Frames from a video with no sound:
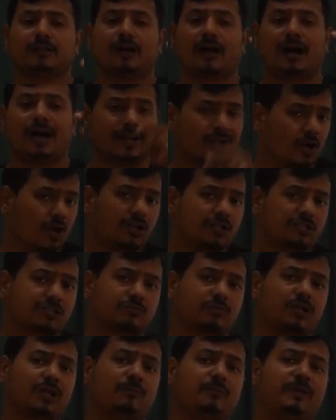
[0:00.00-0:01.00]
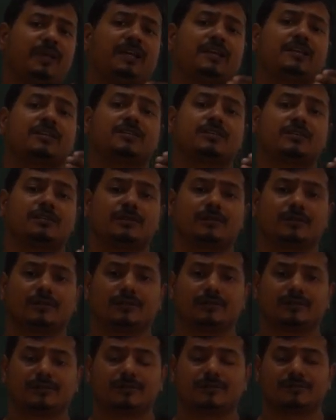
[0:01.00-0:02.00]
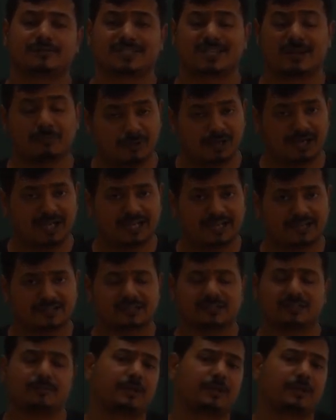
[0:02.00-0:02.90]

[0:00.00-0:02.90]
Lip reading: Ions will be stabilized in